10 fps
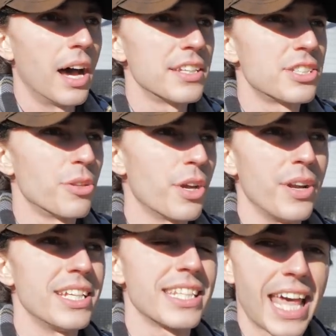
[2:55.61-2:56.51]
So
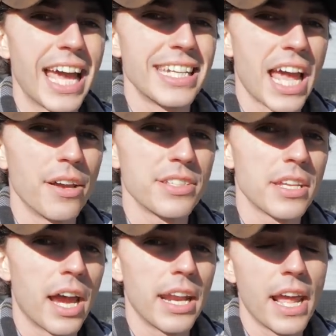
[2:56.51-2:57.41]
there is that
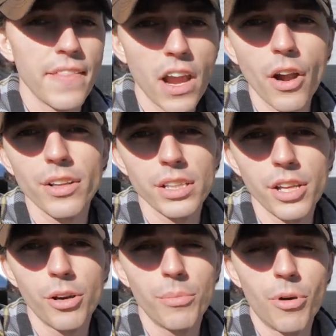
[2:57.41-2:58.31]
downside. And they are a
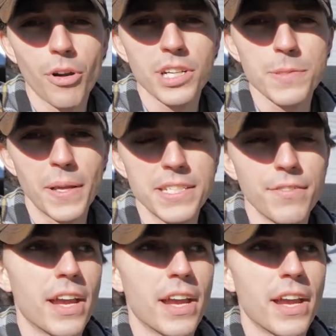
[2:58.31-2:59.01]
little more expensive.